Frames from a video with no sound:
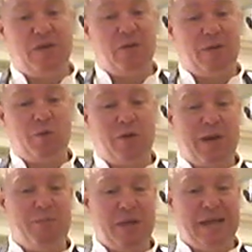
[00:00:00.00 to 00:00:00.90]
you don't have one of
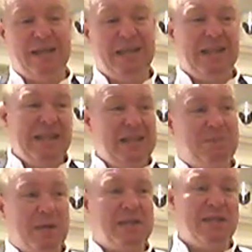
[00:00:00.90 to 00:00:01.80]
them,
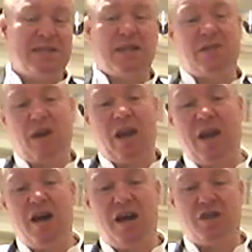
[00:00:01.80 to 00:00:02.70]
it's basically the size of a
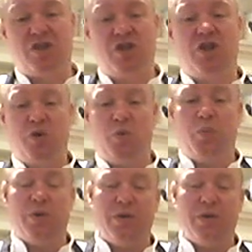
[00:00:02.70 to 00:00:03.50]
large tube,